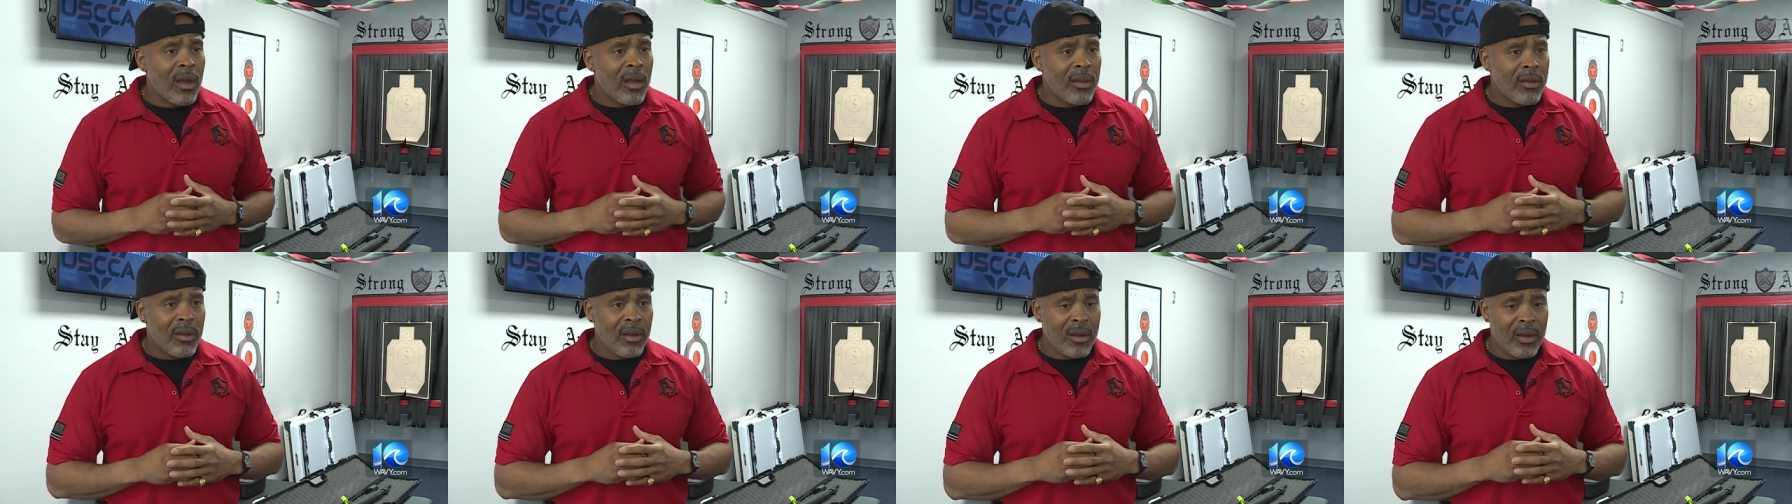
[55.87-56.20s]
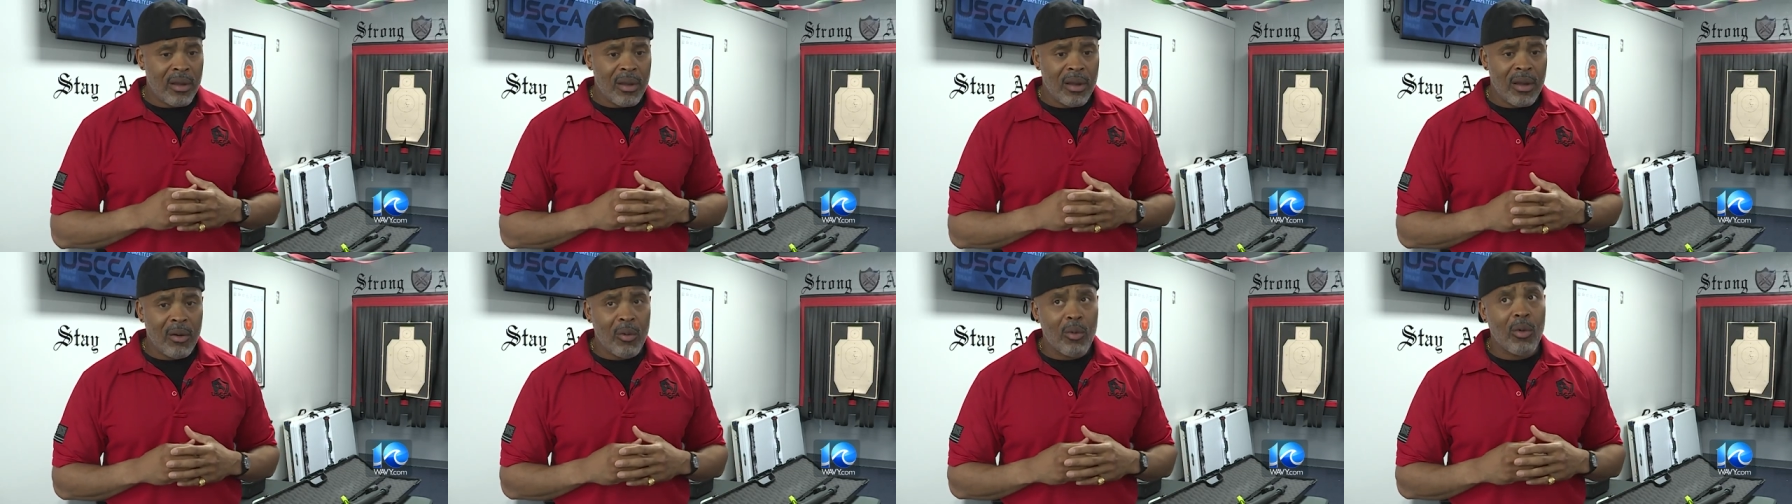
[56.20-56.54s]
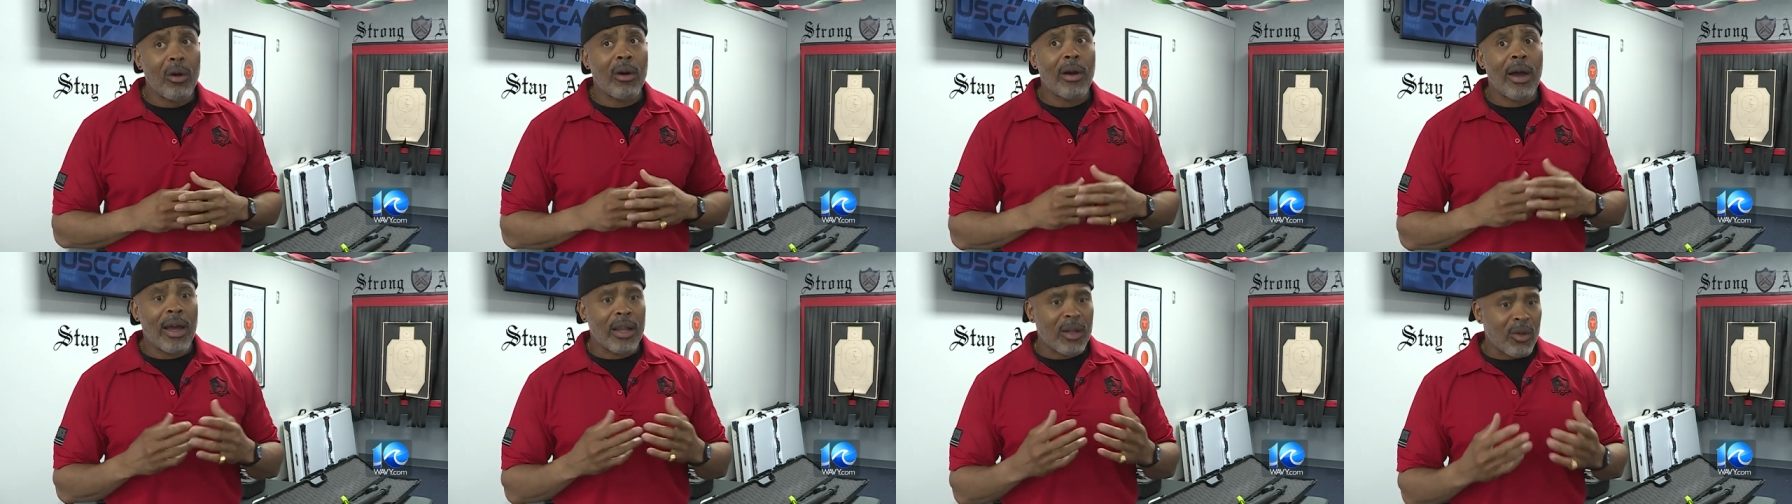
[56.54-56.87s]
the
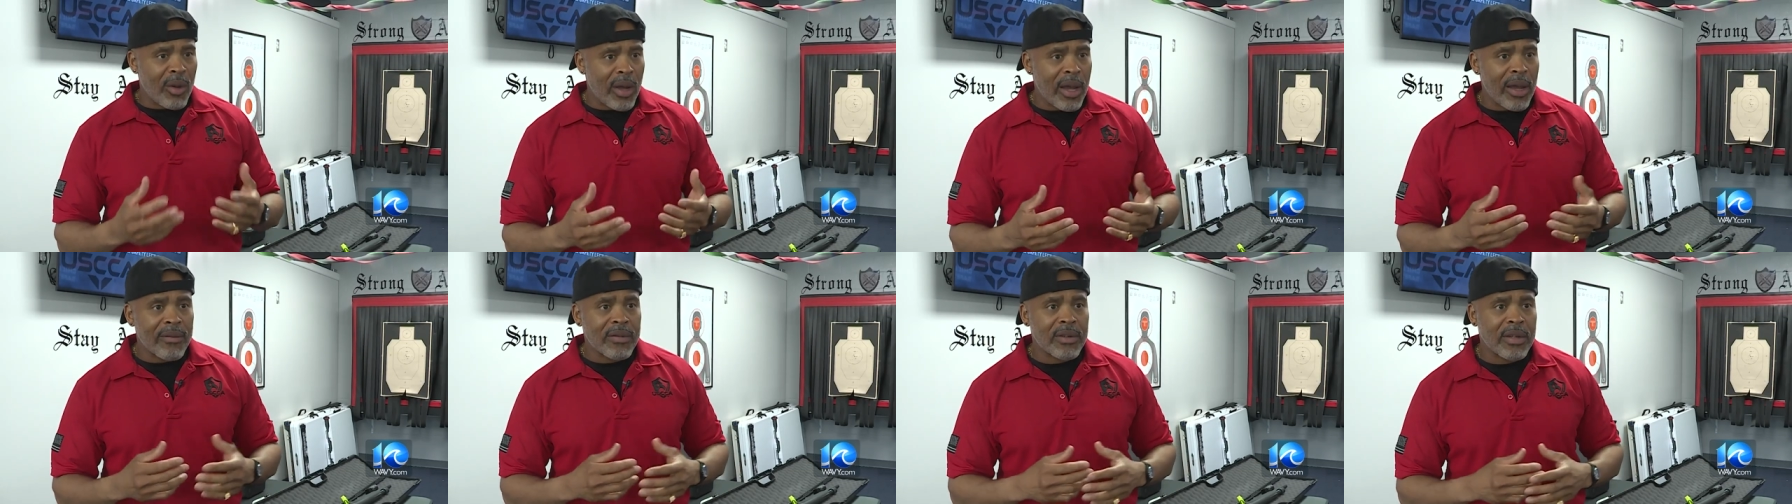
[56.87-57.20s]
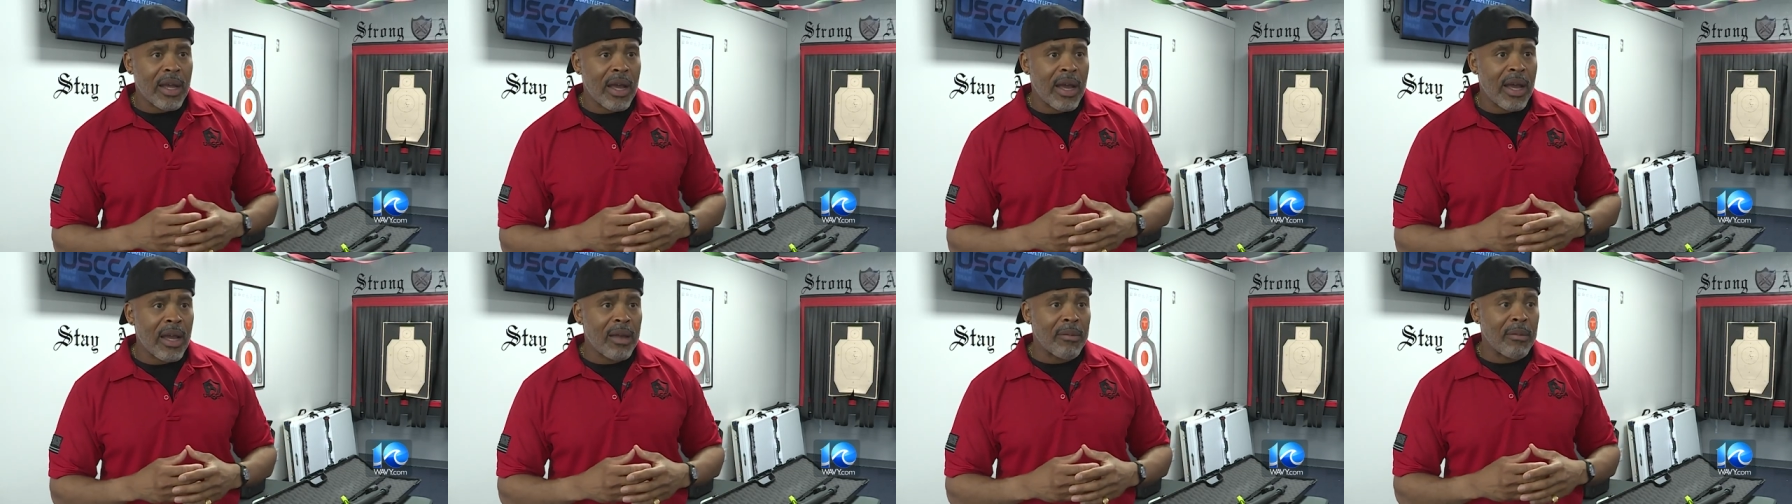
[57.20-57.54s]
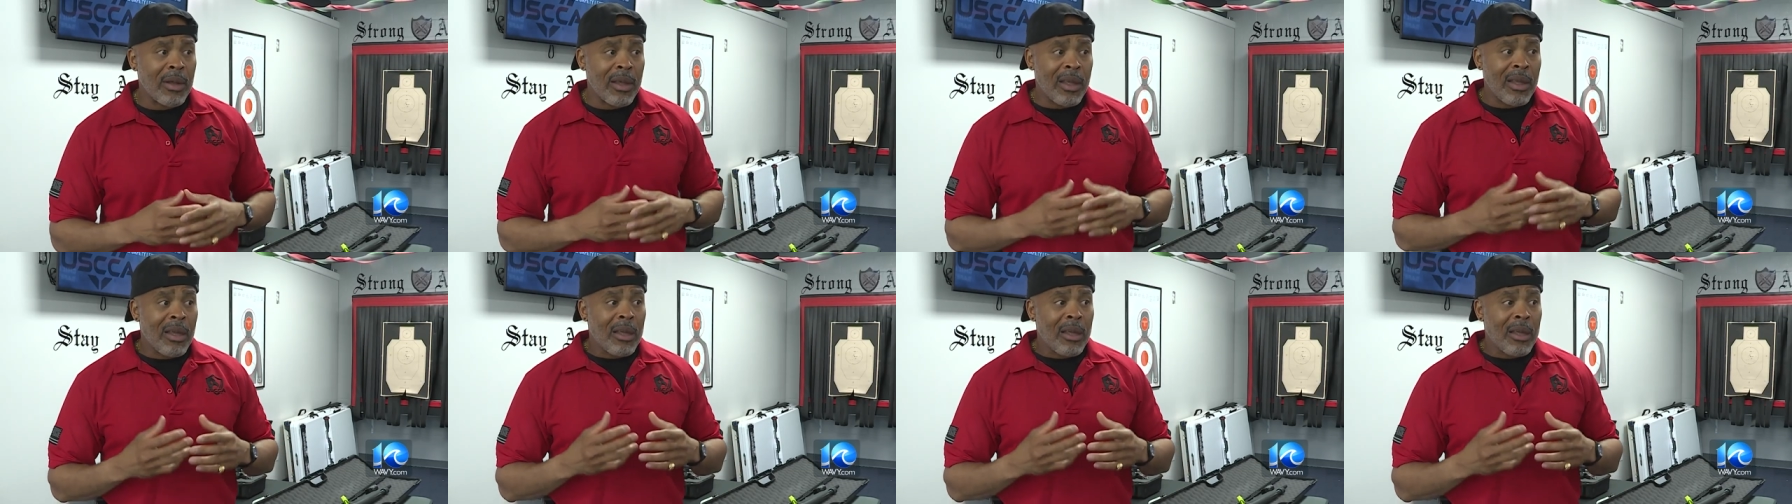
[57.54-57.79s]
well, I don't have time.